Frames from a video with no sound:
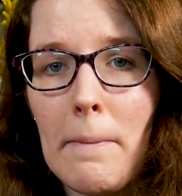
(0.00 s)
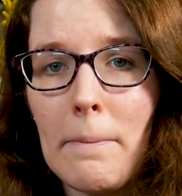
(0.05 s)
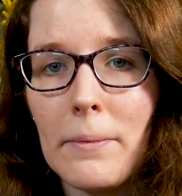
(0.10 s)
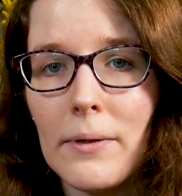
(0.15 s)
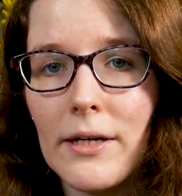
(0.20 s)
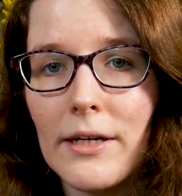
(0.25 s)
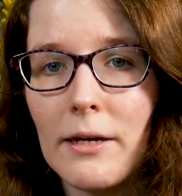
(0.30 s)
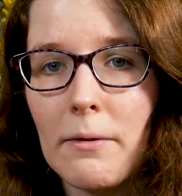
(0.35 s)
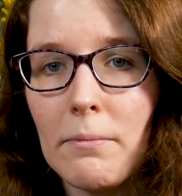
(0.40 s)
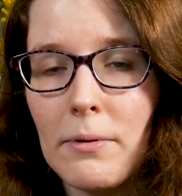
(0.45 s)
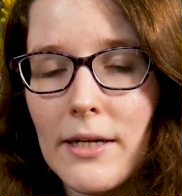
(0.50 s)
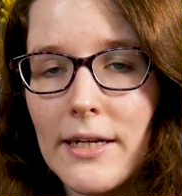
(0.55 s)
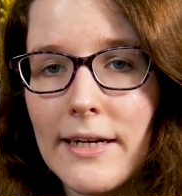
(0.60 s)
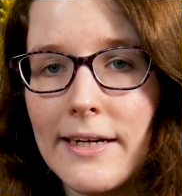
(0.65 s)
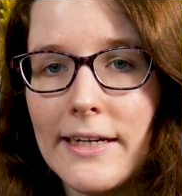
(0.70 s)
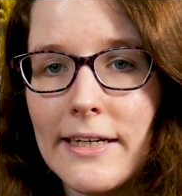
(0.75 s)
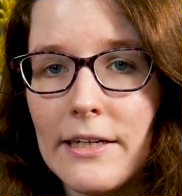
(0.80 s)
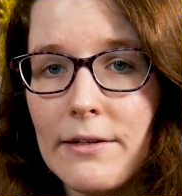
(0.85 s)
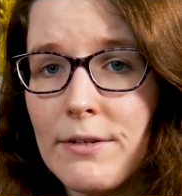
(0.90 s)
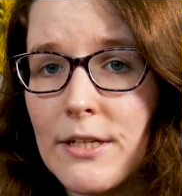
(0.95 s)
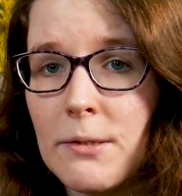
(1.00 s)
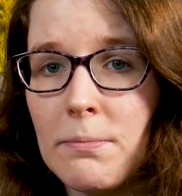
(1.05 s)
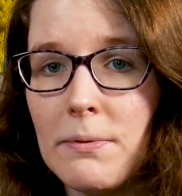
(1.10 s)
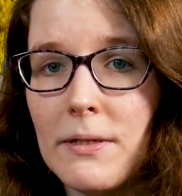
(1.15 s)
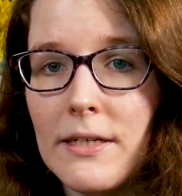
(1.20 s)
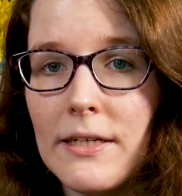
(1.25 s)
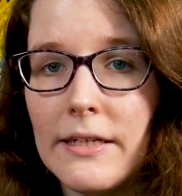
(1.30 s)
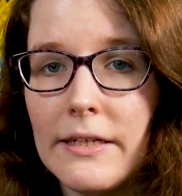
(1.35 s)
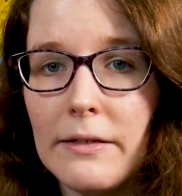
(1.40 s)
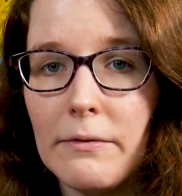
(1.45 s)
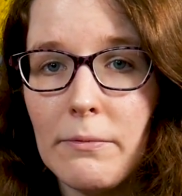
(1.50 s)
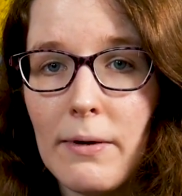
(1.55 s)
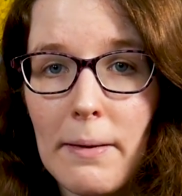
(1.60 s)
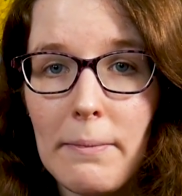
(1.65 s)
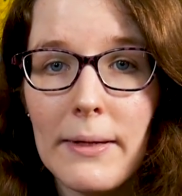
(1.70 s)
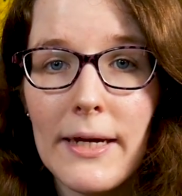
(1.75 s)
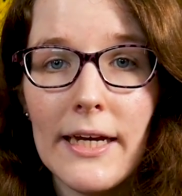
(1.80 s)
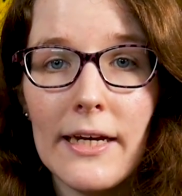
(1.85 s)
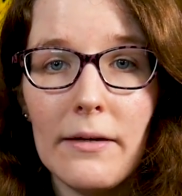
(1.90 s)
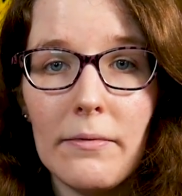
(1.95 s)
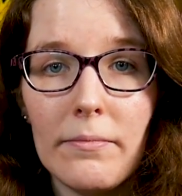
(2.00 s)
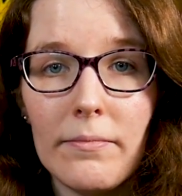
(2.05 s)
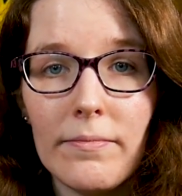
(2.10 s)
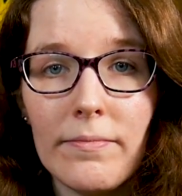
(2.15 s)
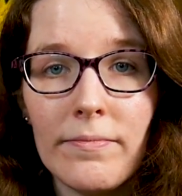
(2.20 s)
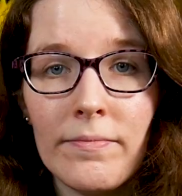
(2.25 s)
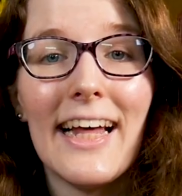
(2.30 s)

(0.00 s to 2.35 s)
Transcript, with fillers: plug and play USB webcam.